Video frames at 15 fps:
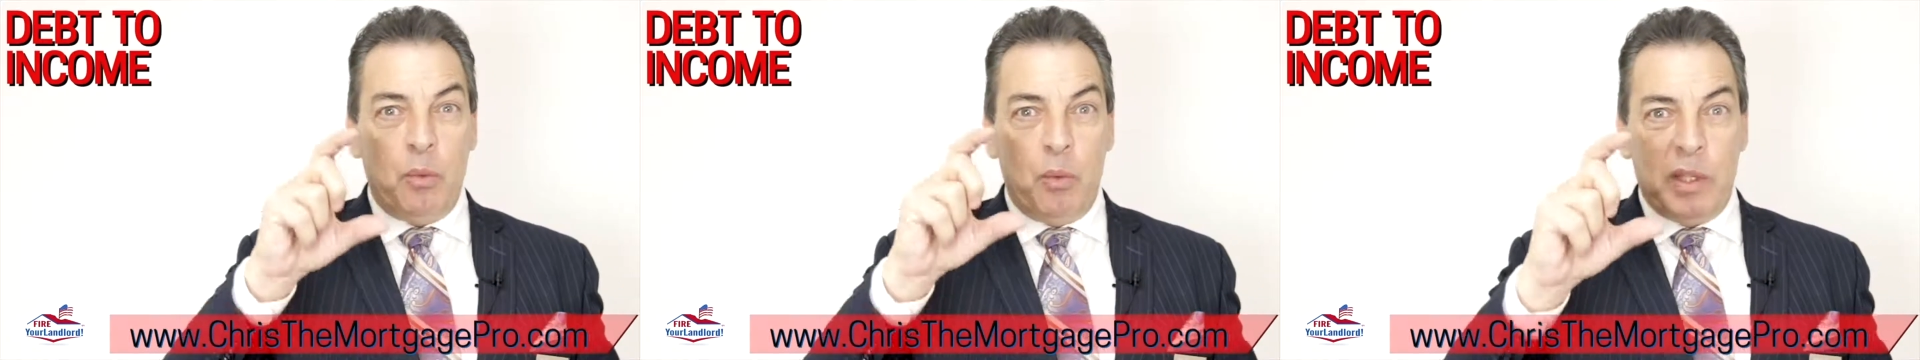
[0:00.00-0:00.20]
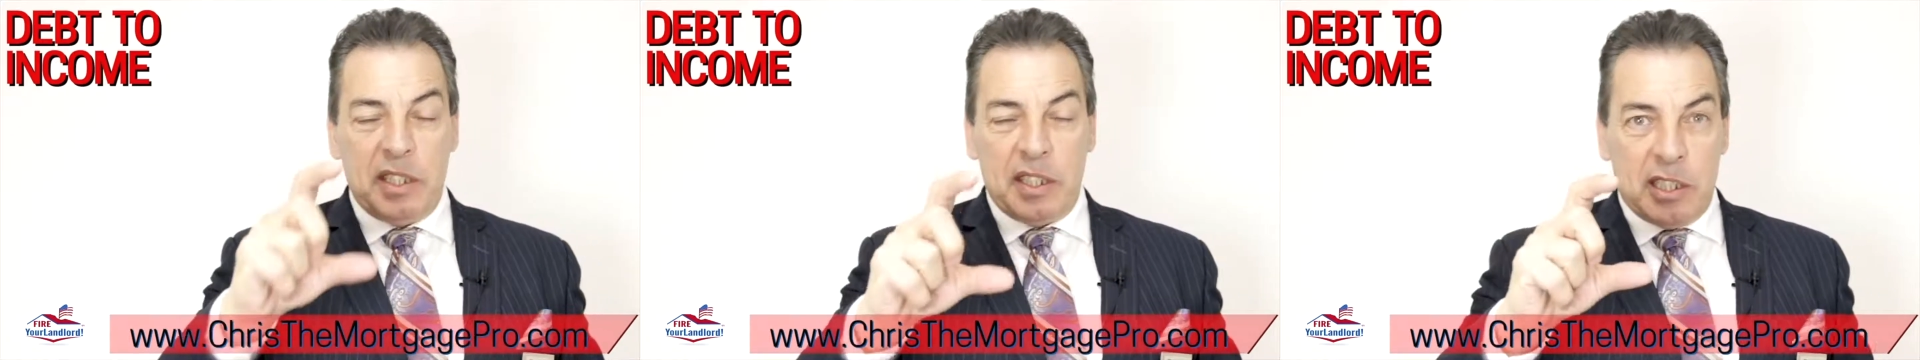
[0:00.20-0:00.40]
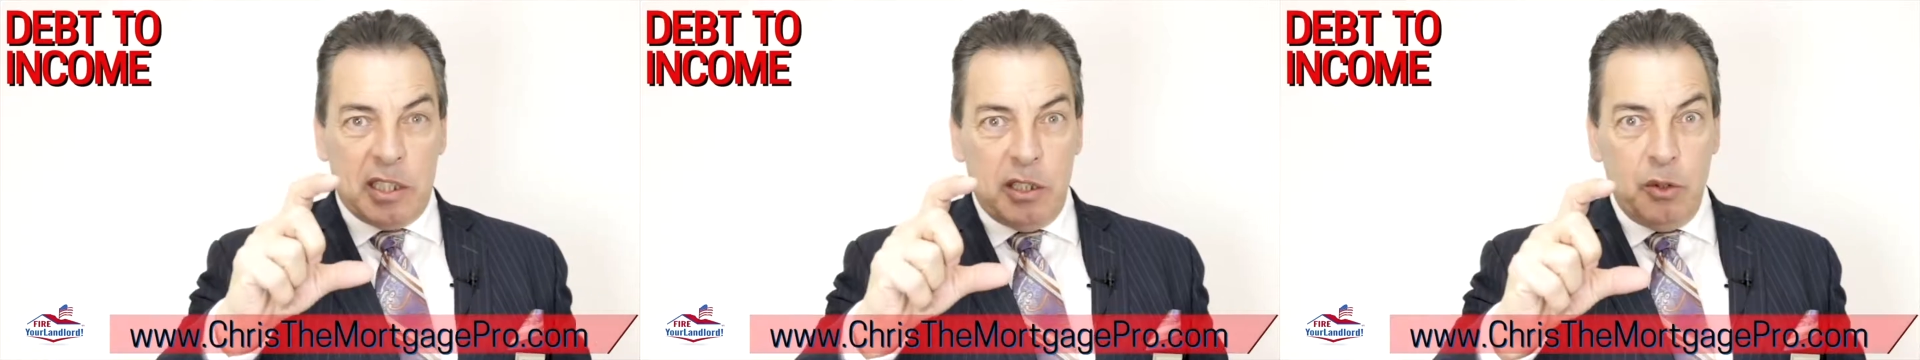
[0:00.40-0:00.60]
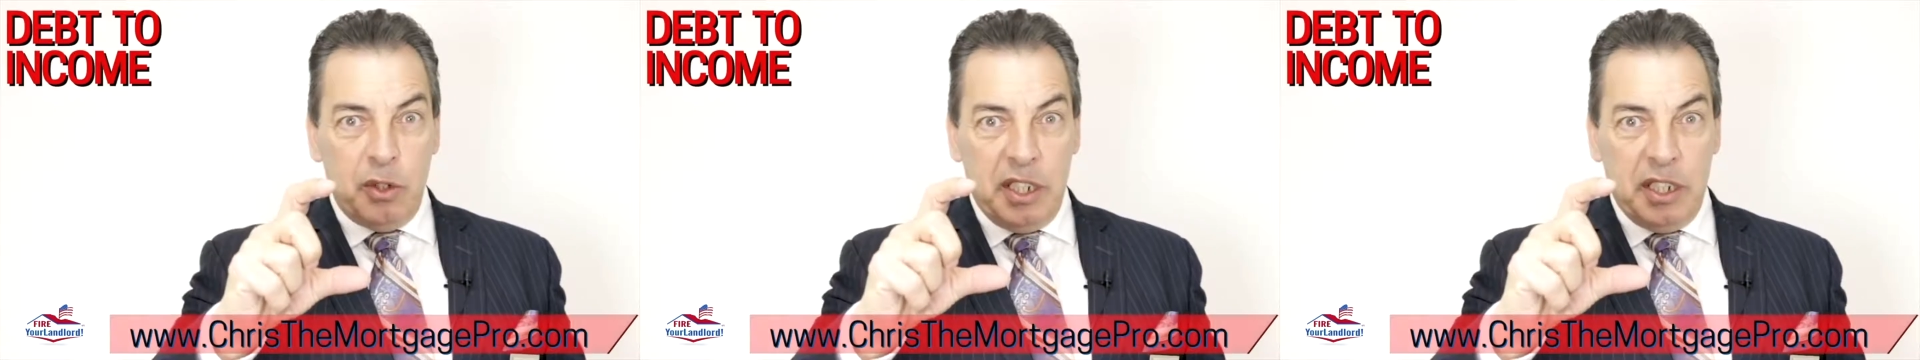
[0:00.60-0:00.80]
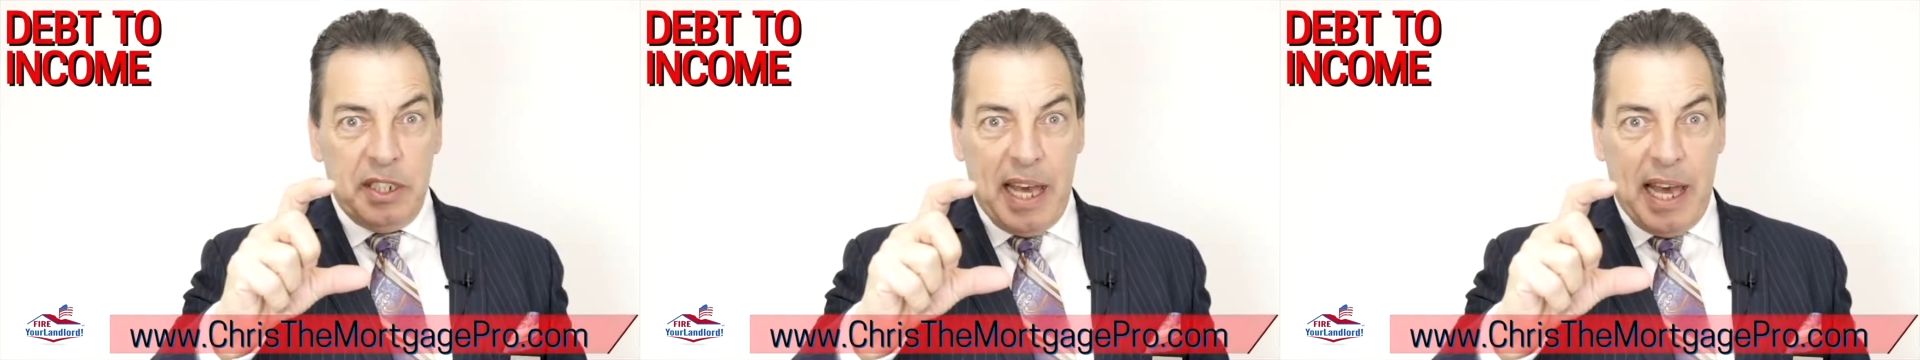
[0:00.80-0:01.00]
will include
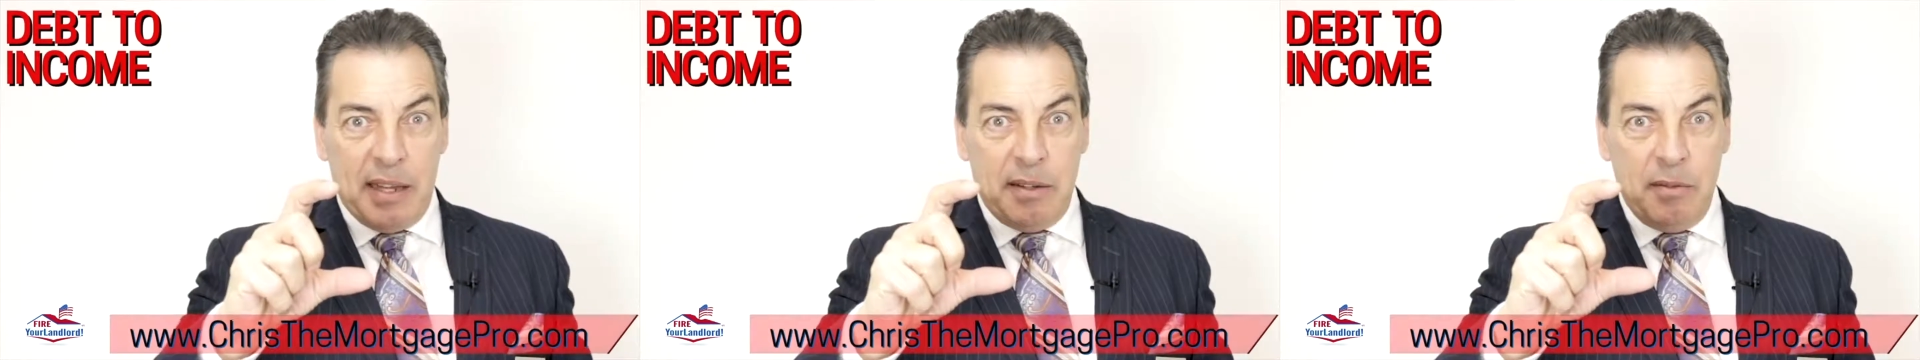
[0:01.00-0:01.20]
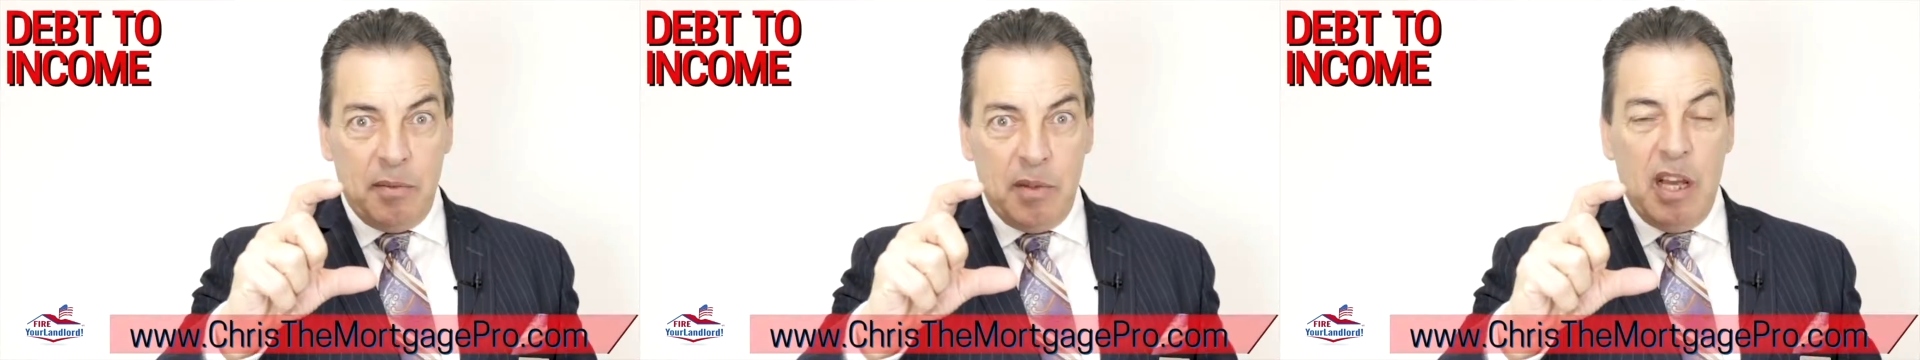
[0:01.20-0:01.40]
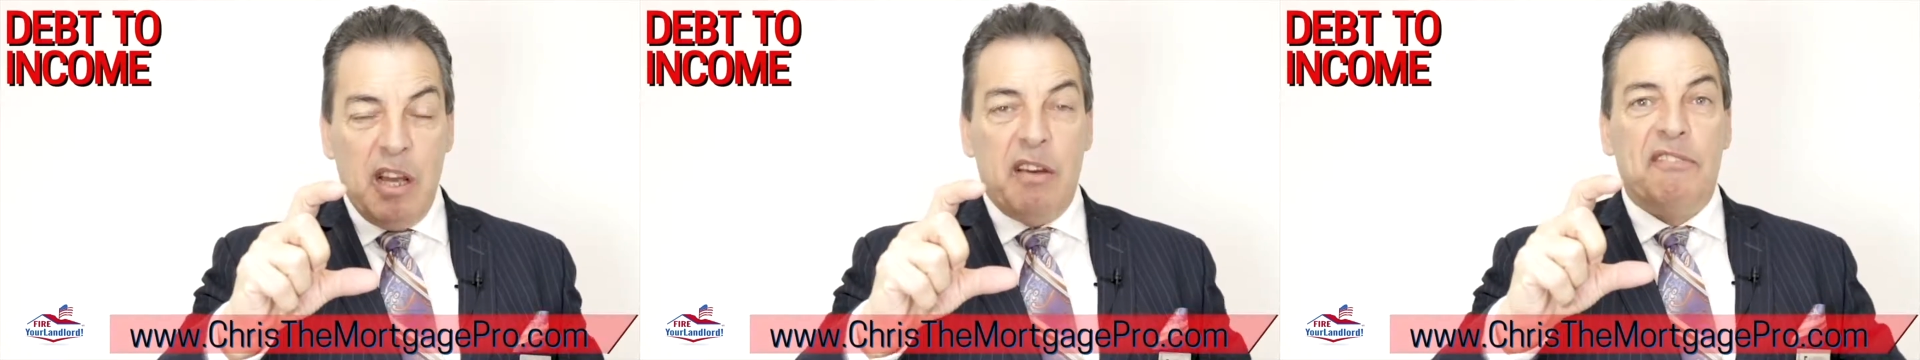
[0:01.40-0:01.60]
your debt.